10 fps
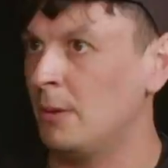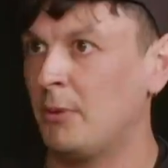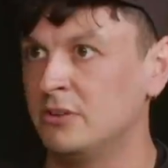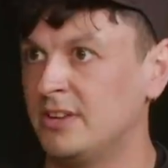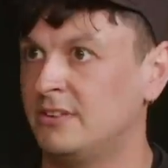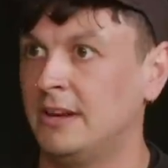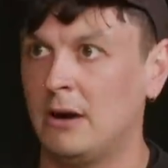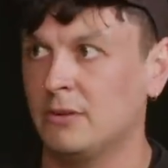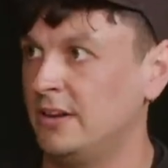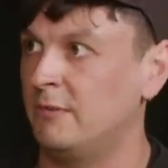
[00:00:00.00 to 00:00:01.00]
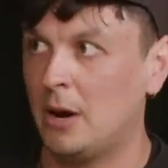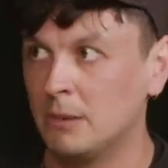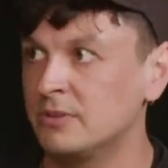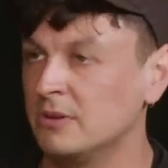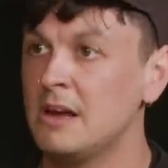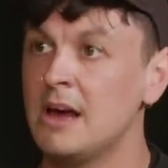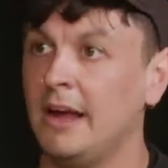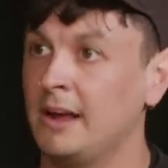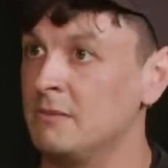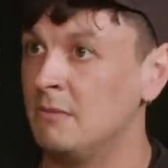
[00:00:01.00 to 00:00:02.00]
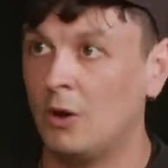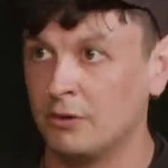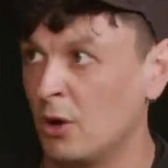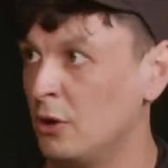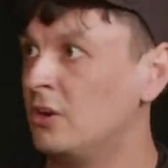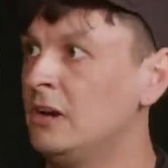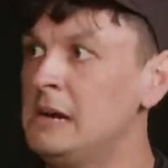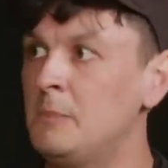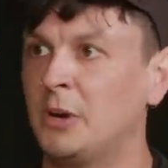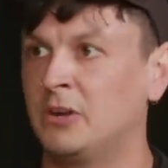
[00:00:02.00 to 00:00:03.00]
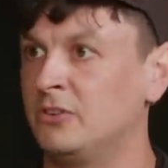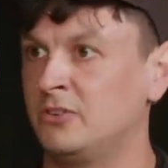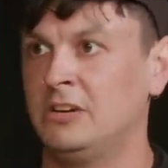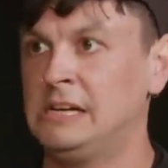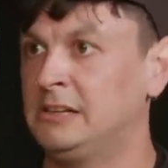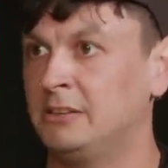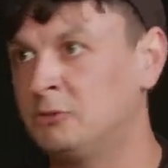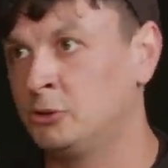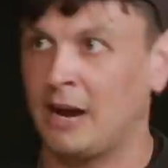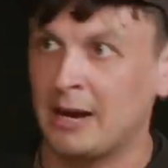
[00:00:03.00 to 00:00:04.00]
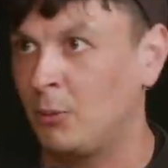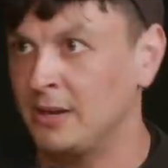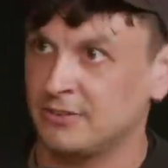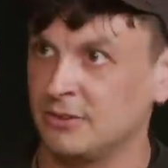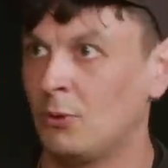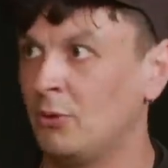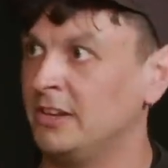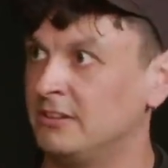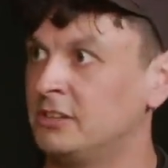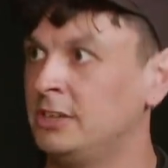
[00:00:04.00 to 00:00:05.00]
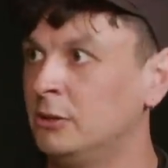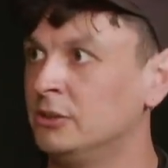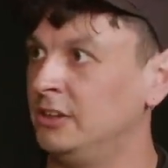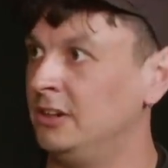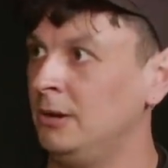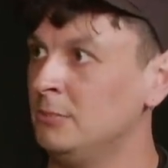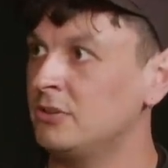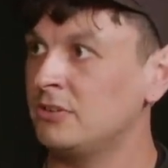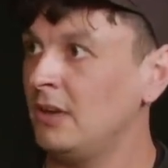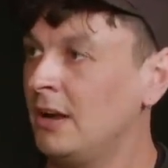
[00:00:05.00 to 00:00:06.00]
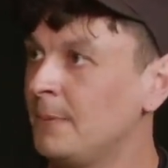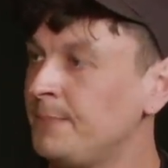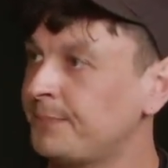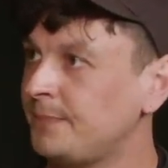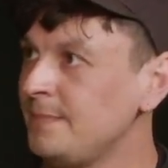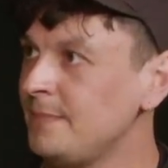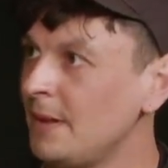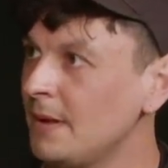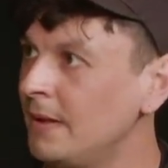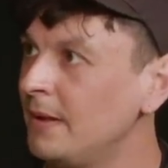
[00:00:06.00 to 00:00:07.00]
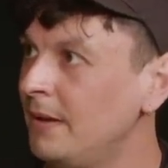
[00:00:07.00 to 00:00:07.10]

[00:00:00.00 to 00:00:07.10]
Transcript: that are protesting outside of pubs in Honor Oak because mm-hmm. drag queens are talking to children. Or in the instance when we were there, literally